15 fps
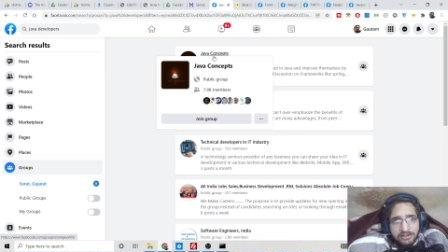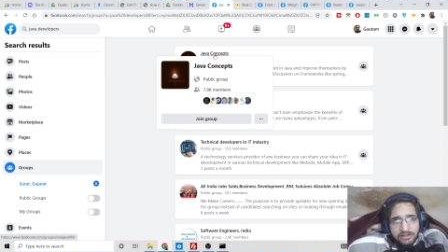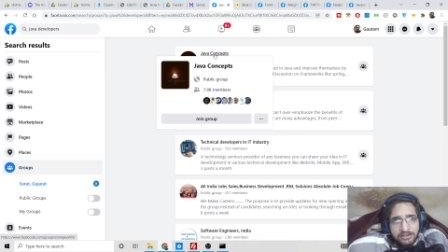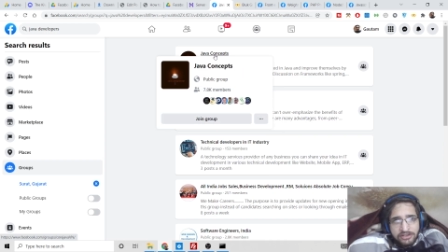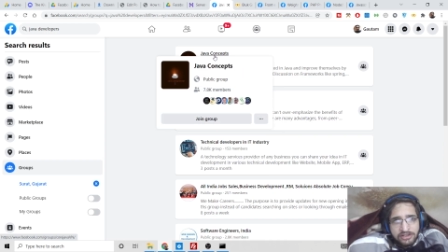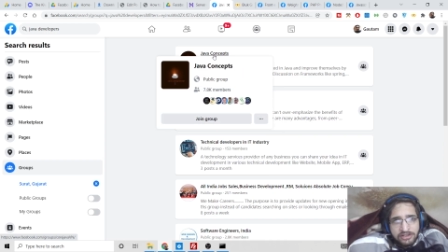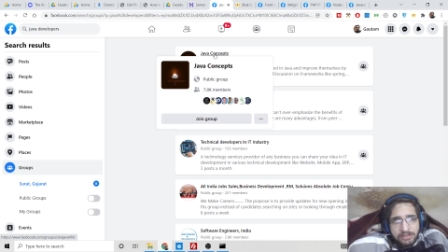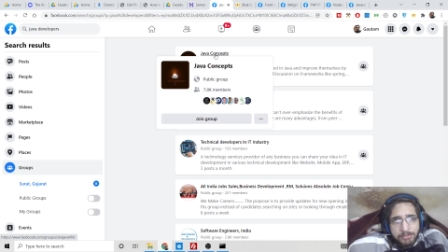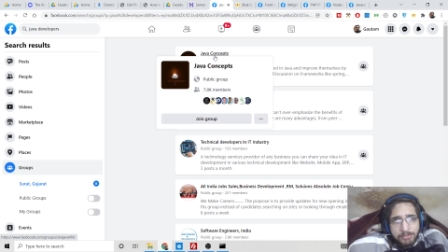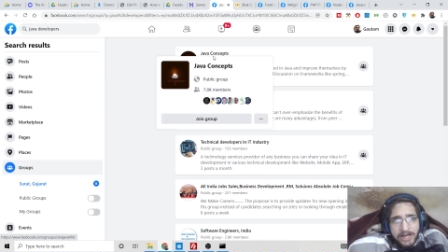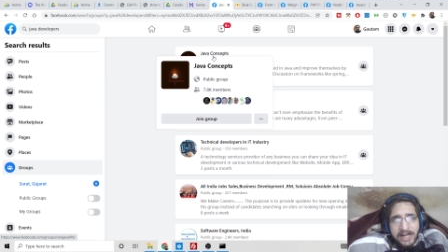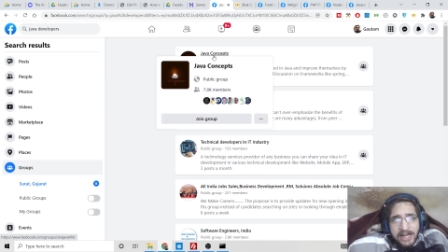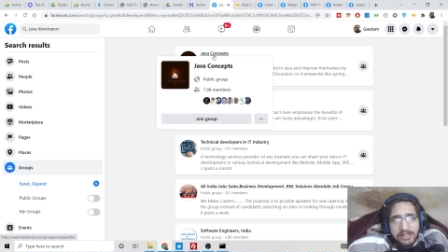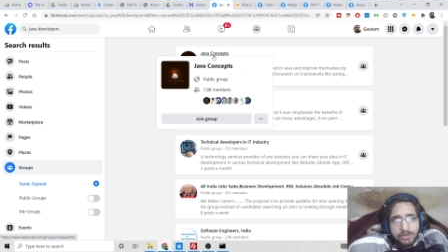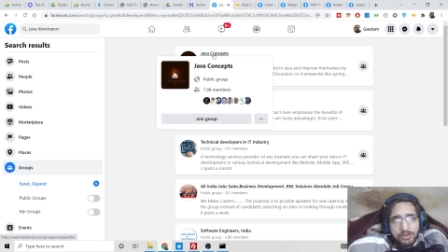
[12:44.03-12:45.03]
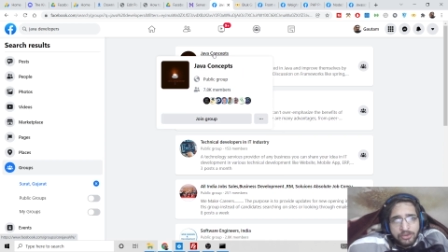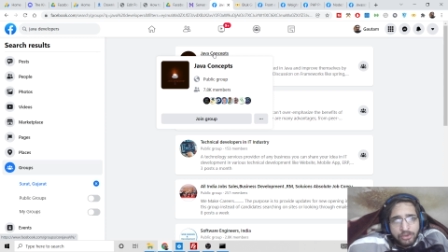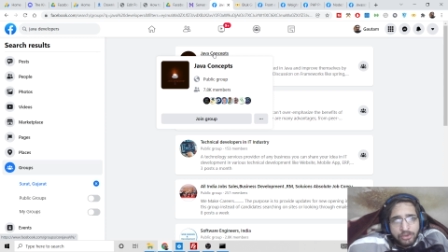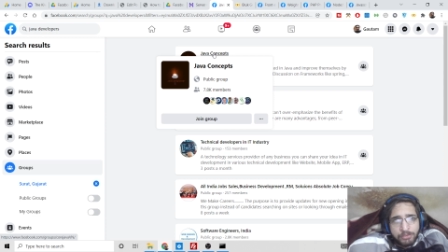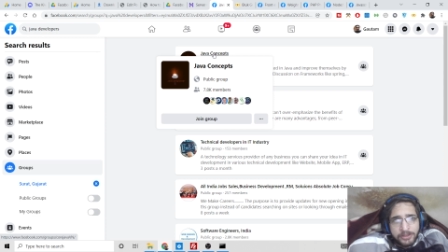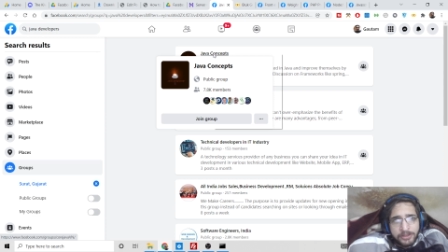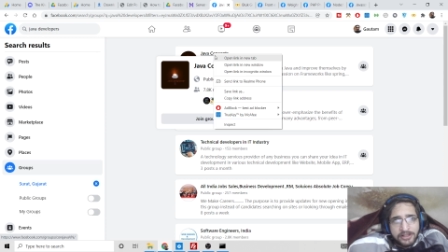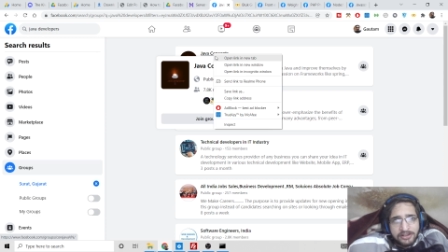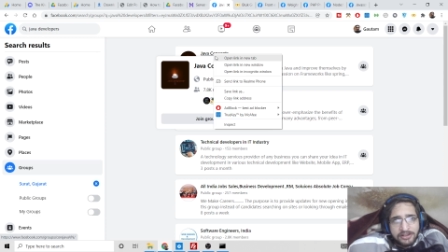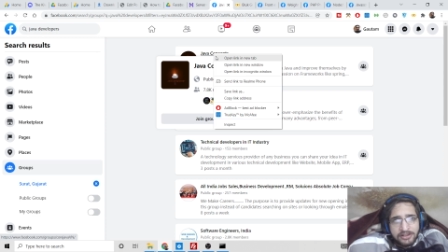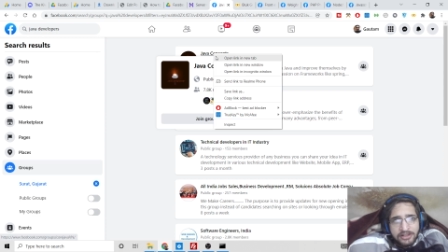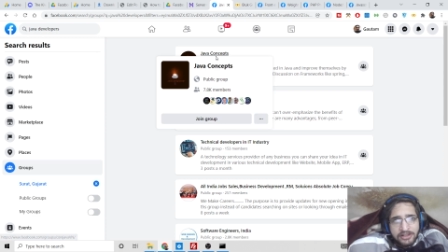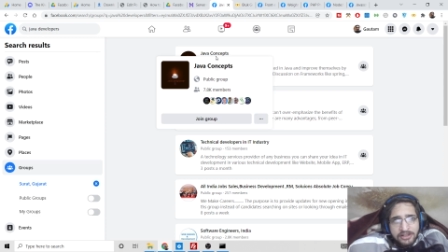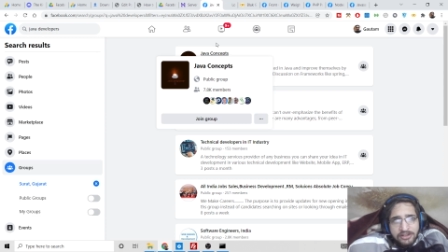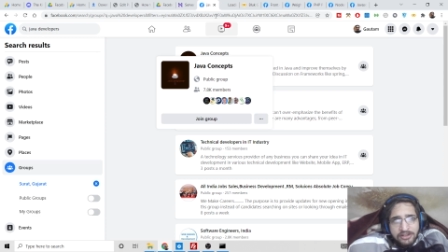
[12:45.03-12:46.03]
this is a brand new group here
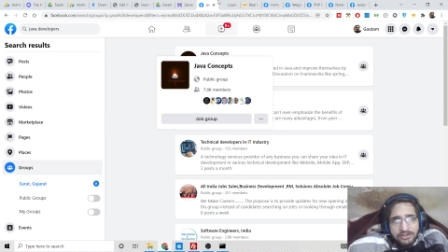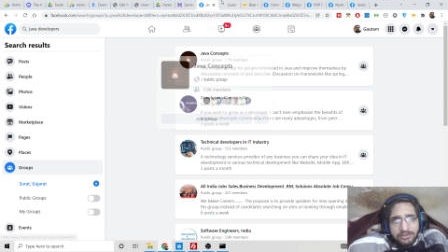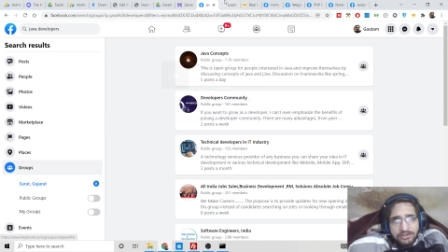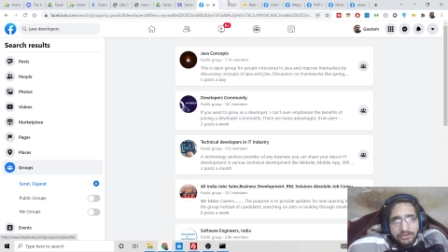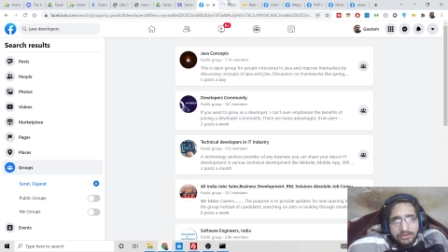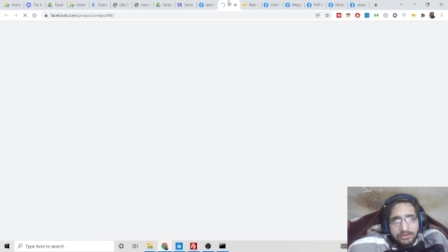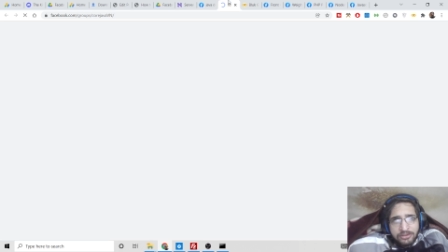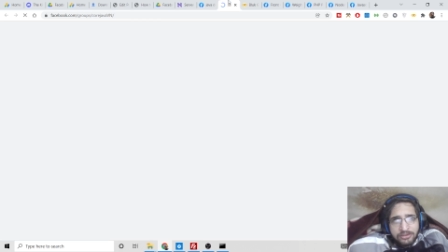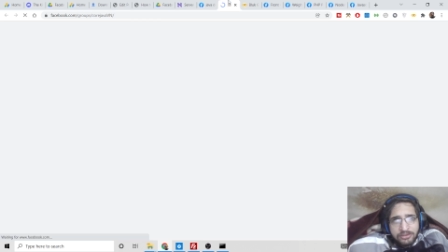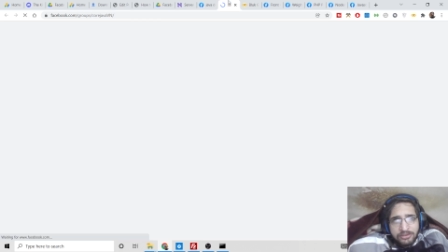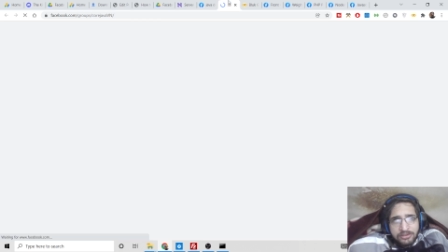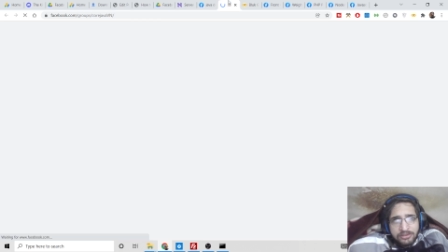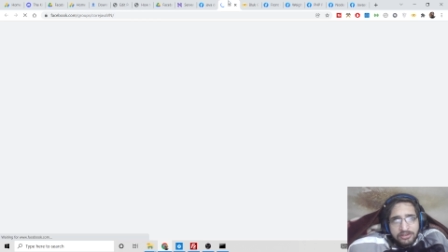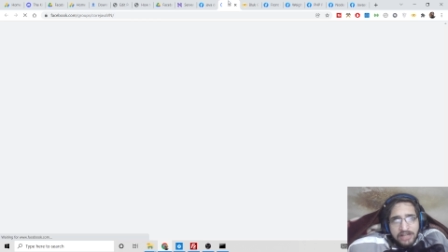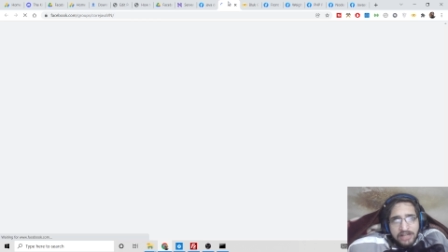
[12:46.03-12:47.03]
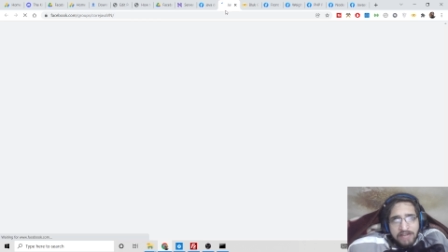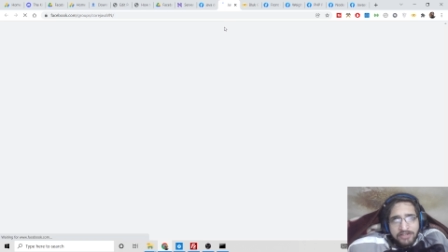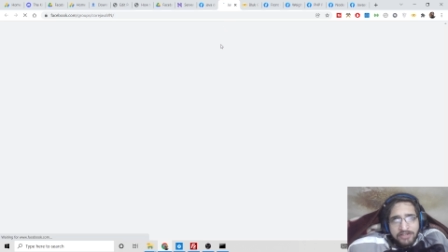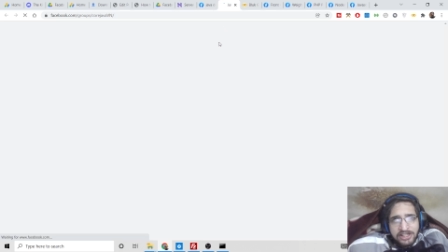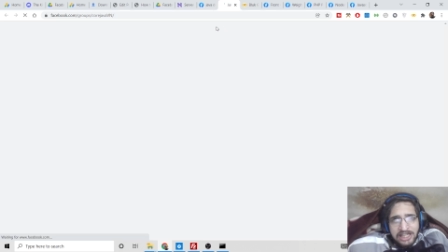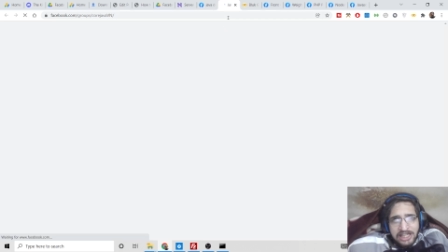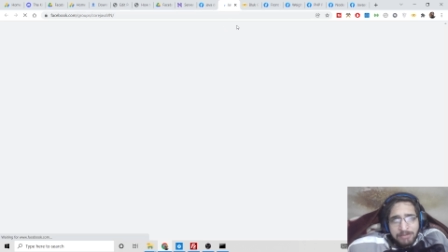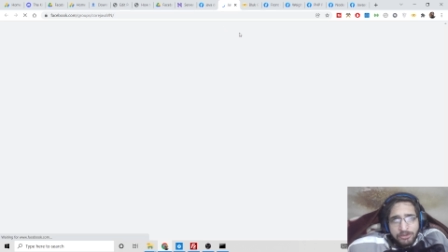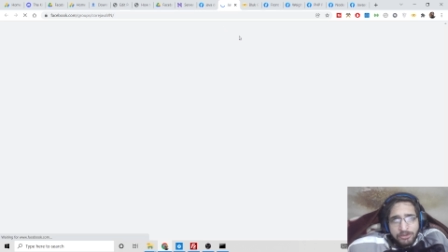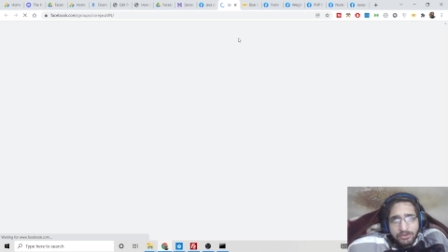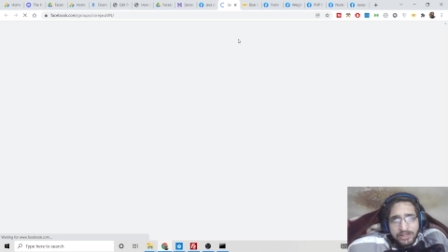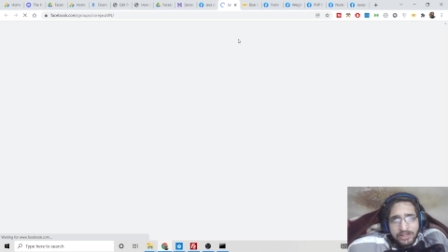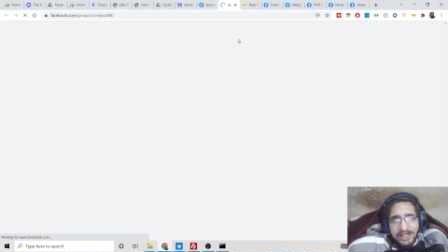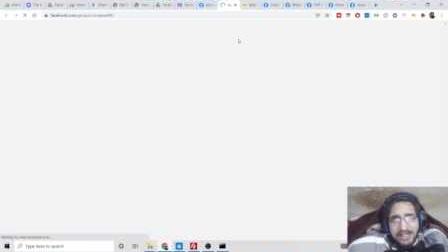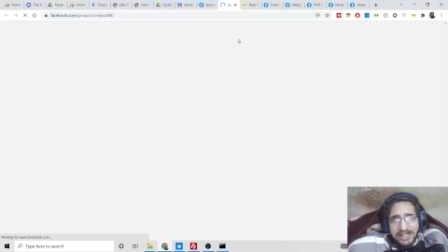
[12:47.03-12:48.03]
so every time
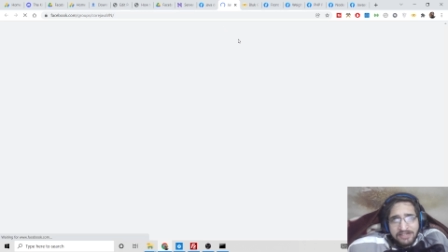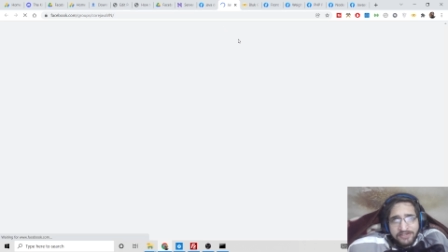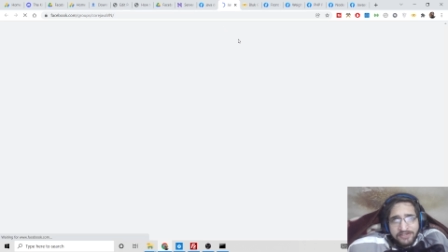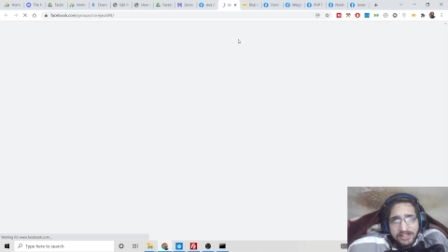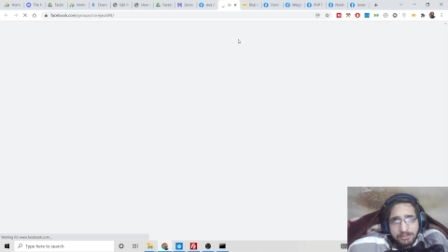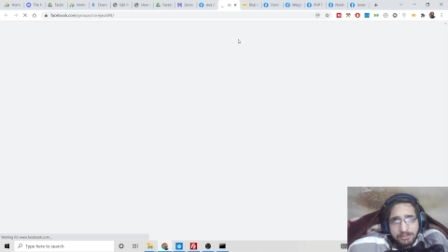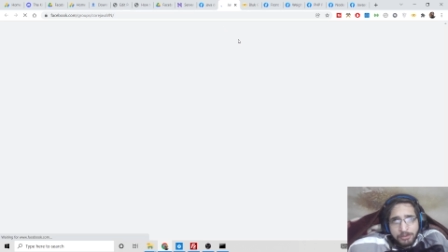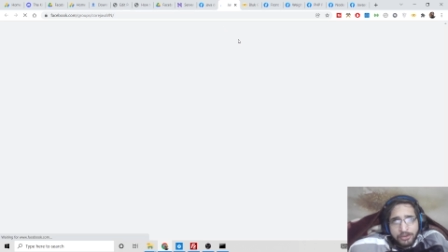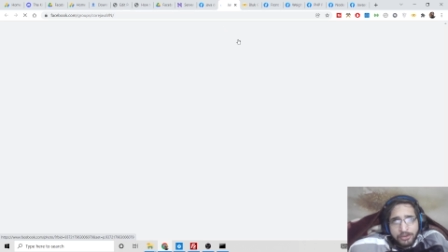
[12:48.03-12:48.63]
you create a facebook